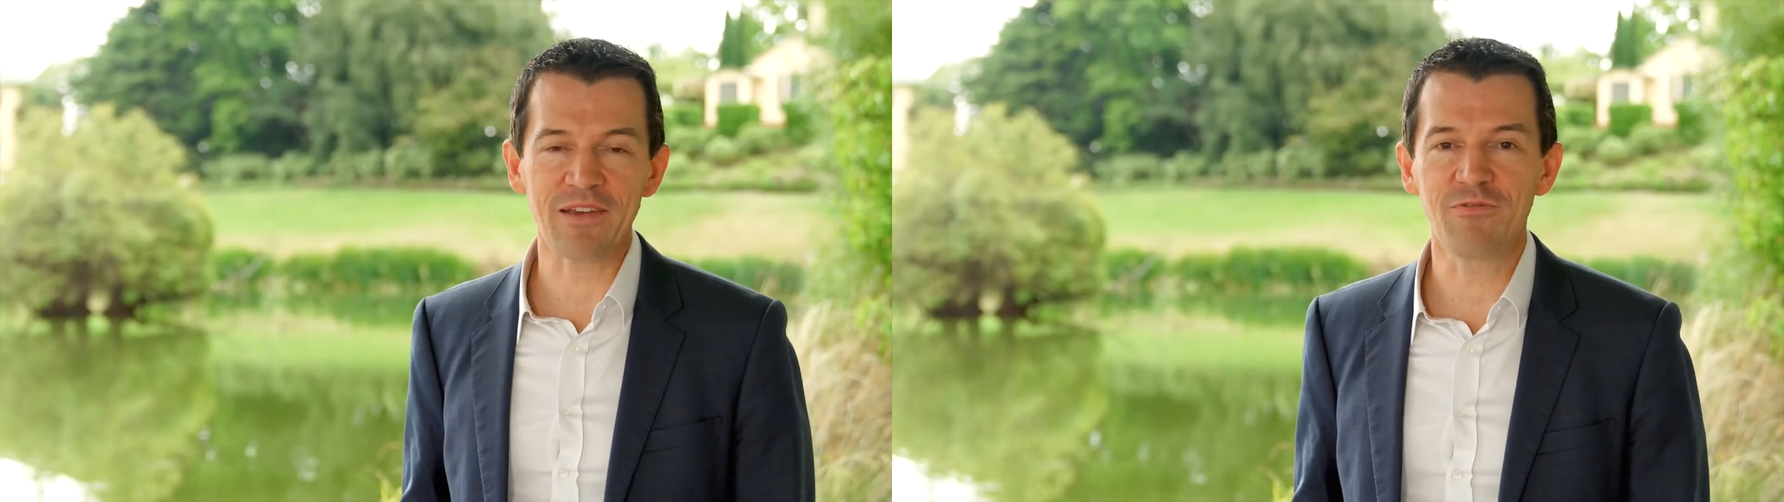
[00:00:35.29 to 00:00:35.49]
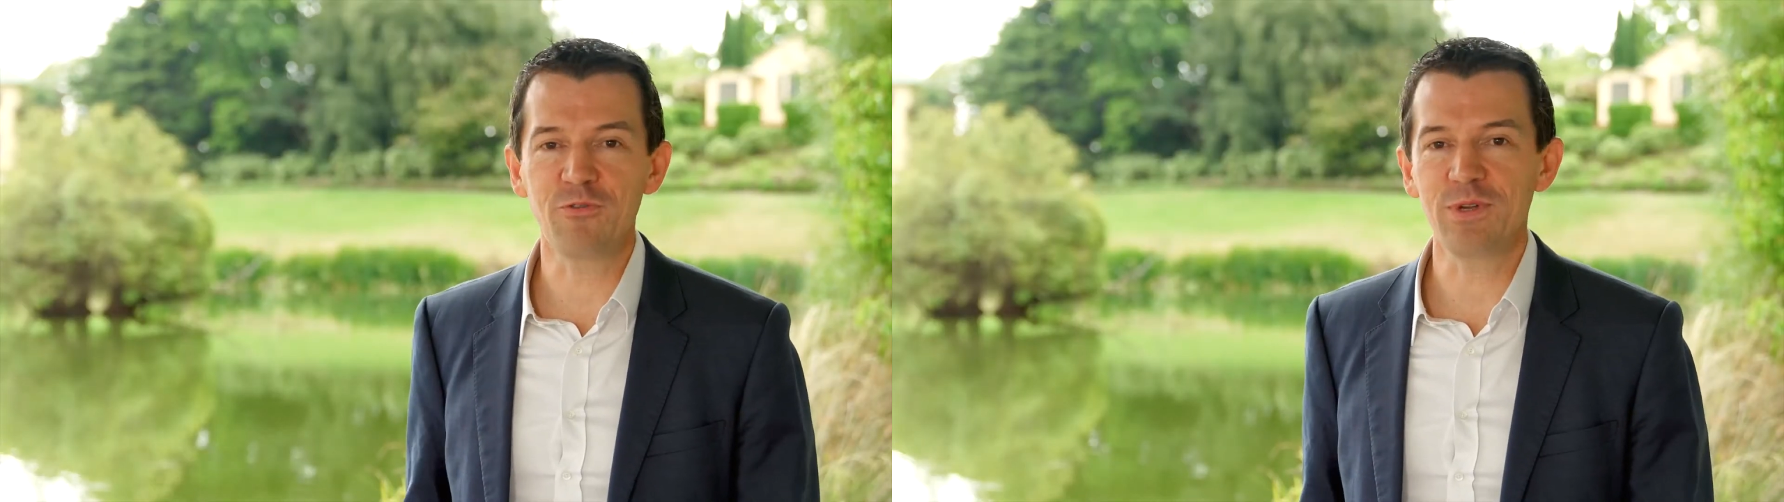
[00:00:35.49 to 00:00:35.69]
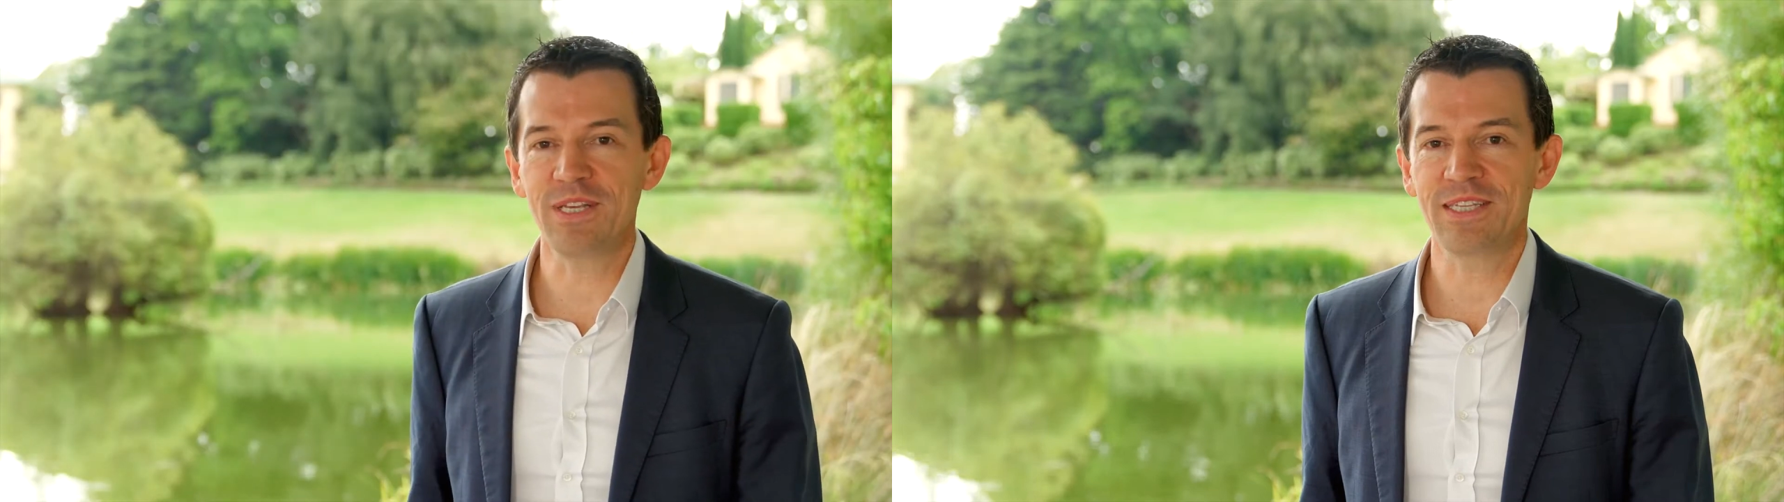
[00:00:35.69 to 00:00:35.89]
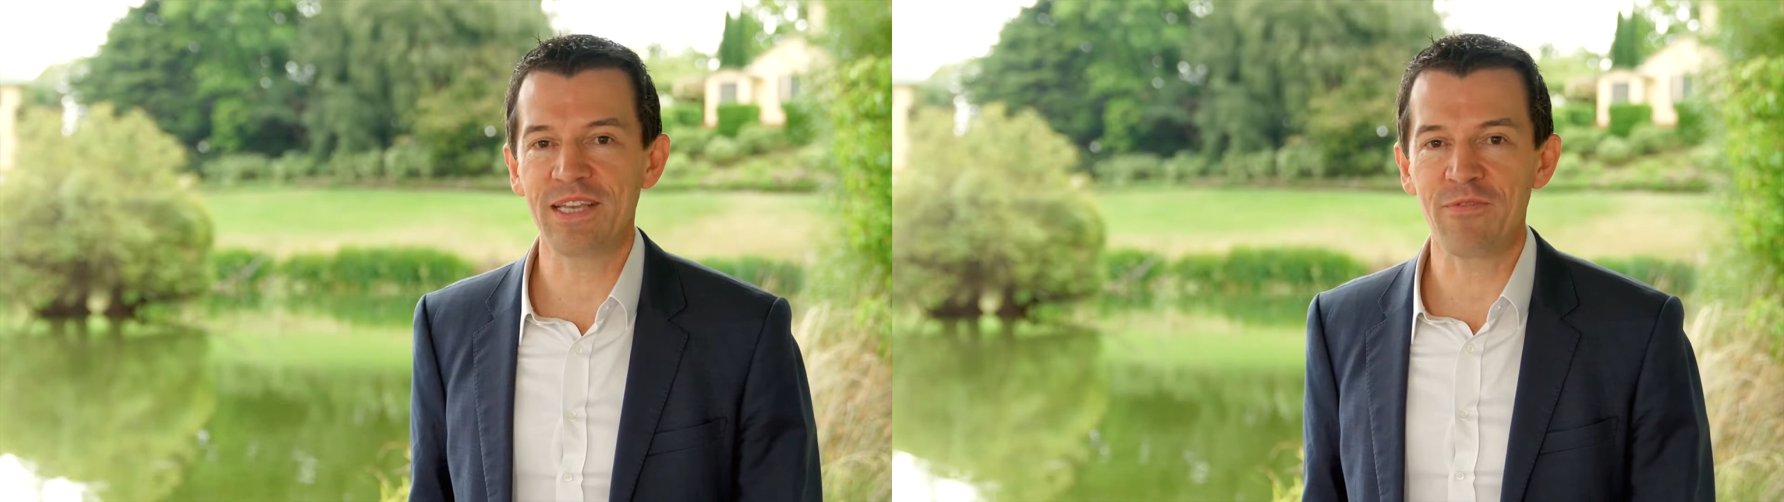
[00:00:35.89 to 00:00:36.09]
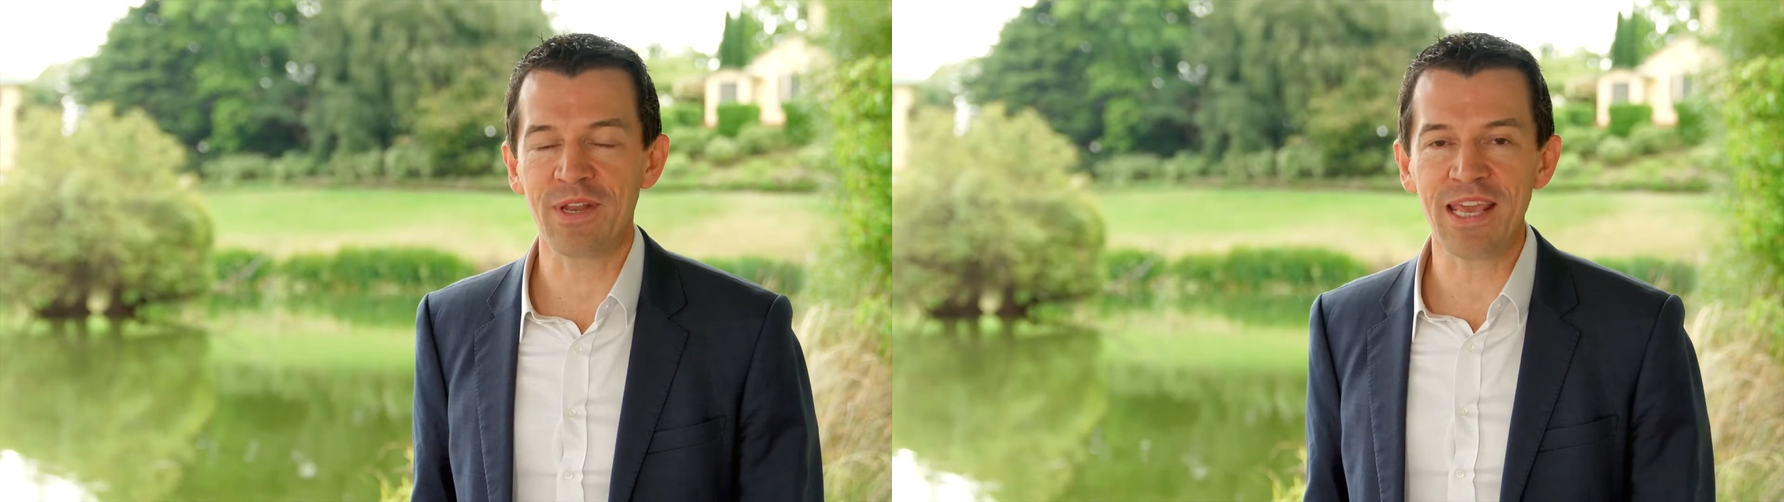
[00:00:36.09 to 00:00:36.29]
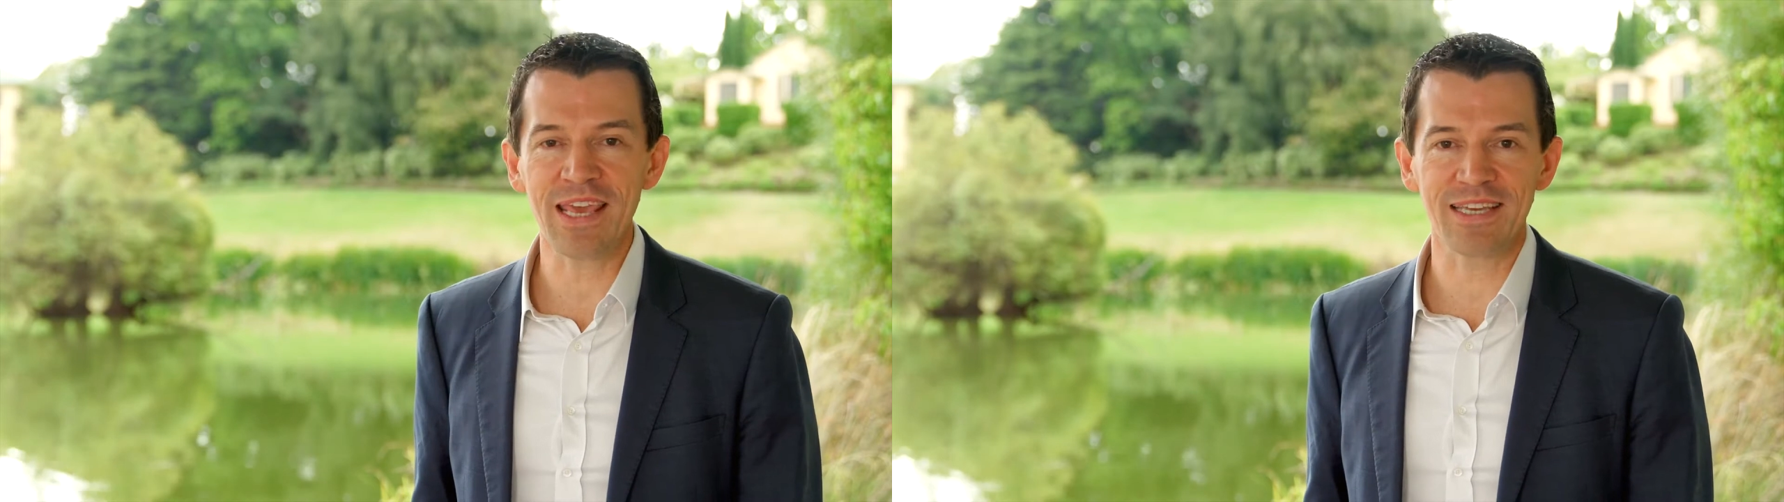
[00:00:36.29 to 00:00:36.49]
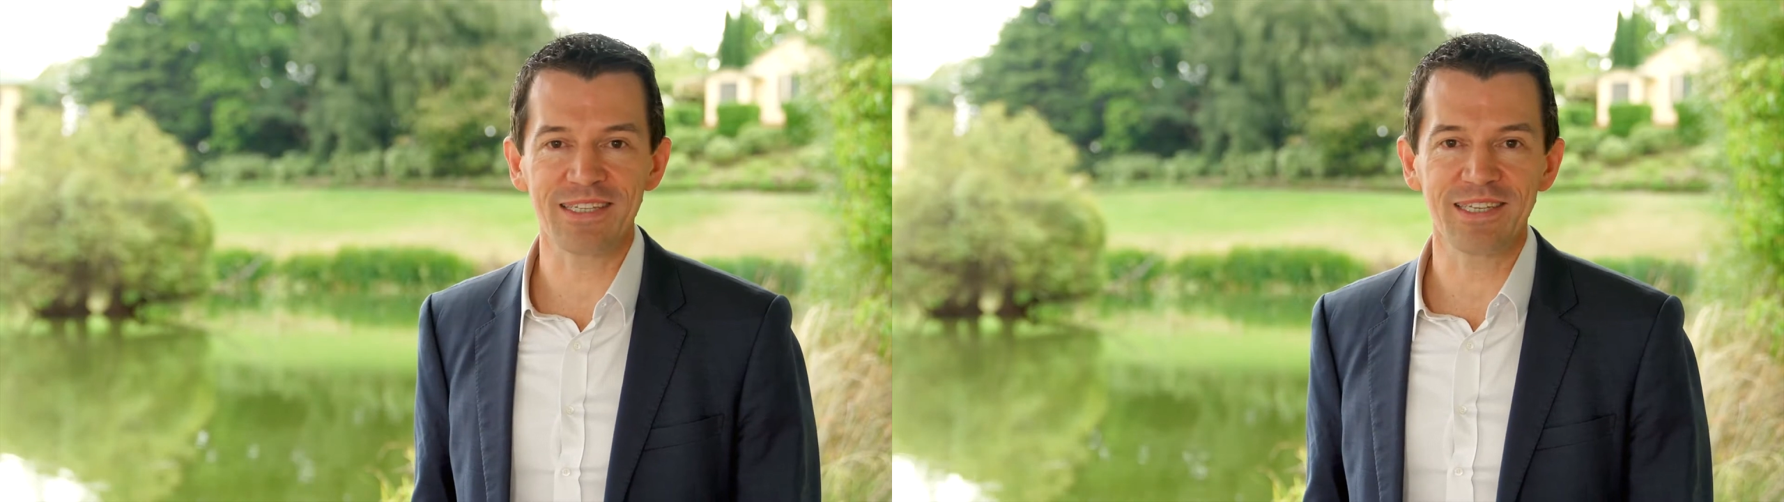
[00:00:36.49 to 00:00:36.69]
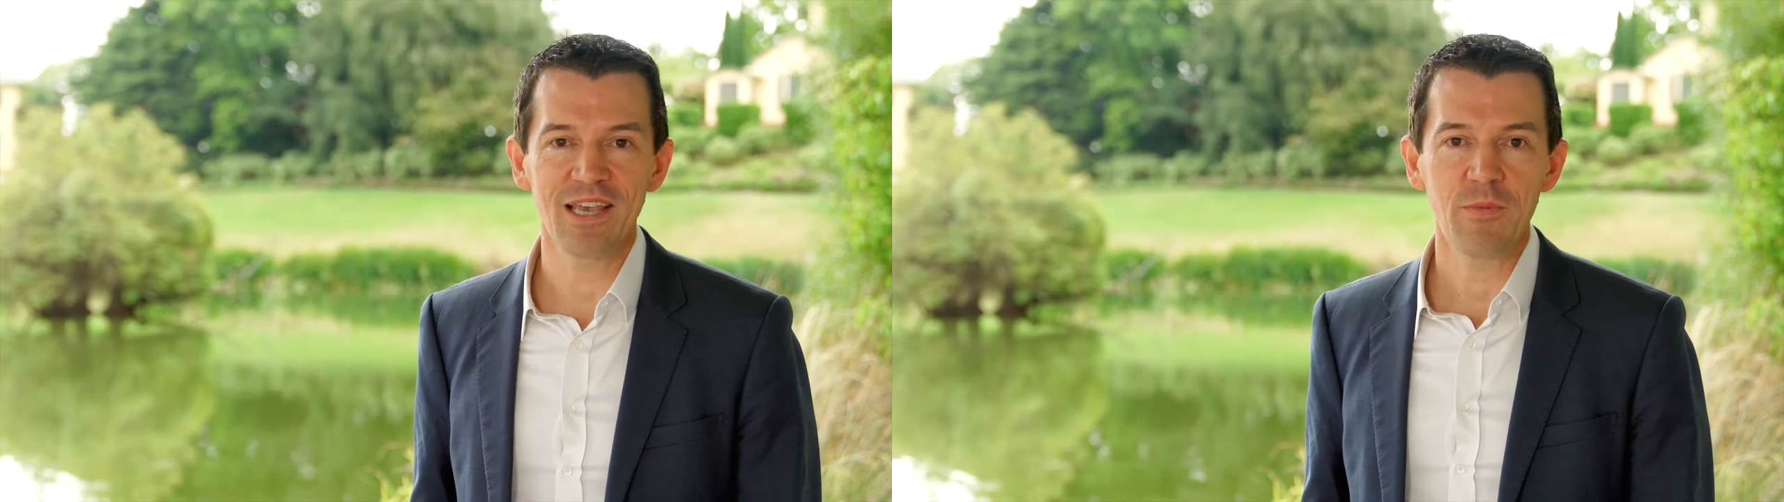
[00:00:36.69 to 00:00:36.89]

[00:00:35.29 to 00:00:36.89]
47 years,